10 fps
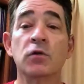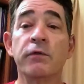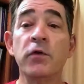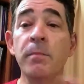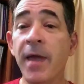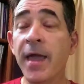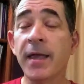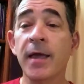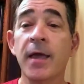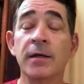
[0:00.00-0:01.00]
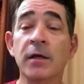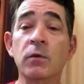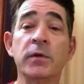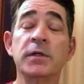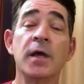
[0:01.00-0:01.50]
So if you make, in
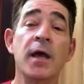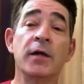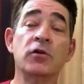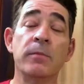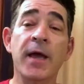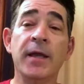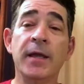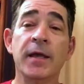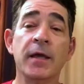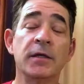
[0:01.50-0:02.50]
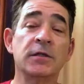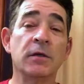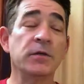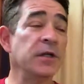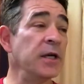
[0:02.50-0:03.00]
other words, a traumatic
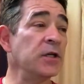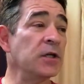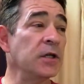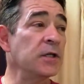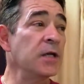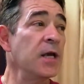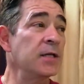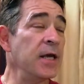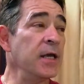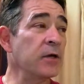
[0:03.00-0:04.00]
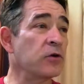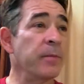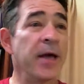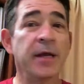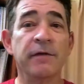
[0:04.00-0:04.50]
association is taking a
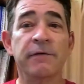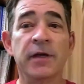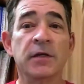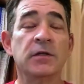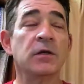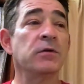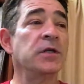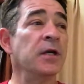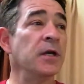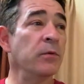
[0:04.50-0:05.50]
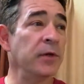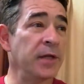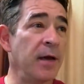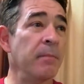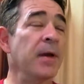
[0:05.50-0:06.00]
traumatic event and associating
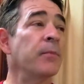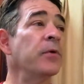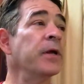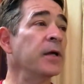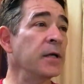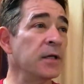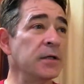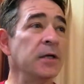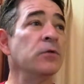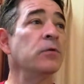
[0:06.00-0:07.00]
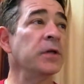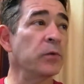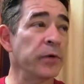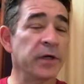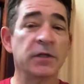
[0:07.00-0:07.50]
with that memory and
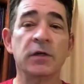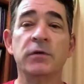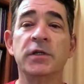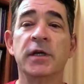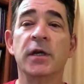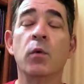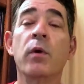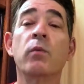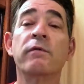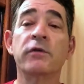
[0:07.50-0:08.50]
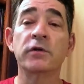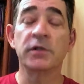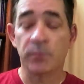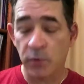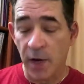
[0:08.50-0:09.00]
continually reassociating. Well,
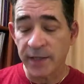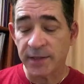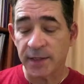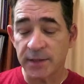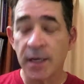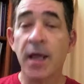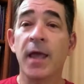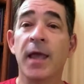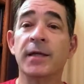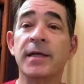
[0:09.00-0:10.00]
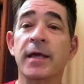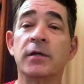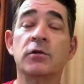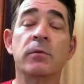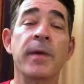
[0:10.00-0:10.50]
reverse the process and
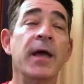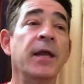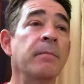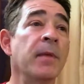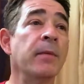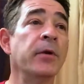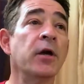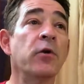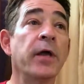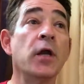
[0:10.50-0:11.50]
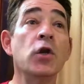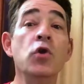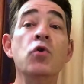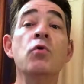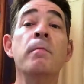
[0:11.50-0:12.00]
take a traumatic memory and create a
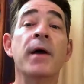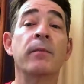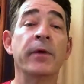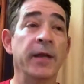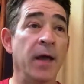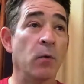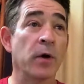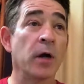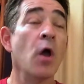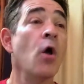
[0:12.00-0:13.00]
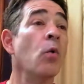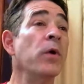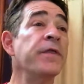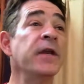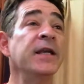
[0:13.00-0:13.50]
new memory network
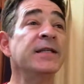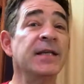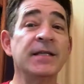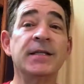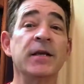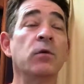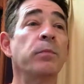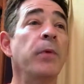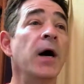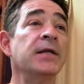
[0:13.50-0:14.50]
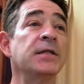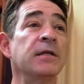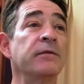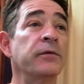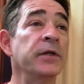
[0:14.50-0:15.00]
with an existing
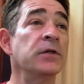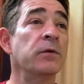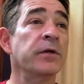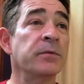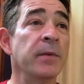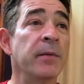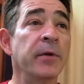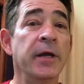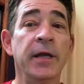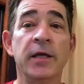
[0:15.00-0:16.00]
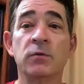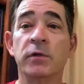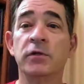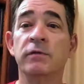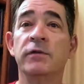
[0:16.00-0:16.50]
positive resource memory, and
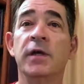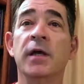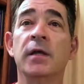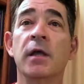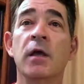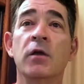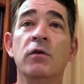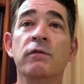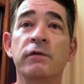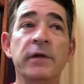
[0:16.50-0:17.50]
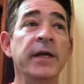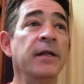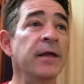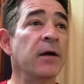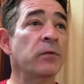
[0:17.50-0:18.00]
guess what you've done? You've
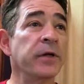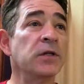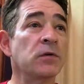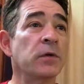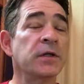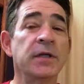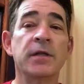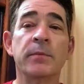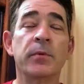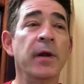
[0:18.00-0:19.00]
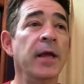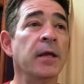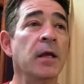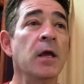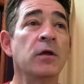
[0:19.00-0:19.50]
linked that resource in the
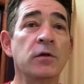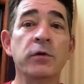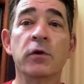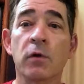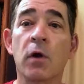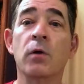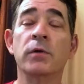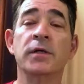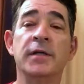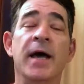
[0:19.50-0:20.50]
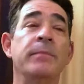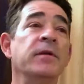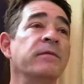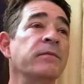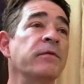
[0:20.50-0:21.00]
brain to your own
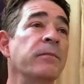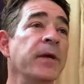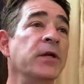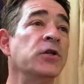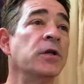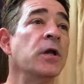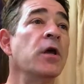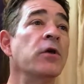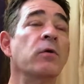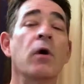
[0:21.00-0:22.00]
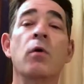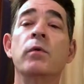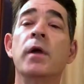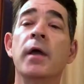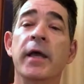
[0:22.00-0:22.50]
adaptive information, your
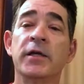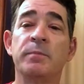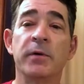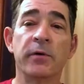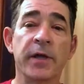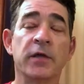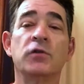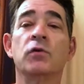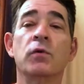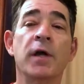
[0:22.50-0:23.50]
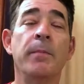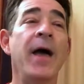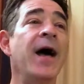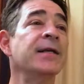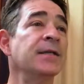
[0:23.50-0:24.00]
own experiential
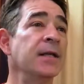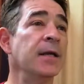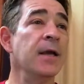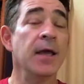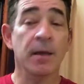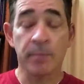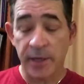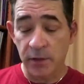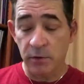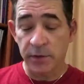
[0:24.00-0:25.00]
capacity. And by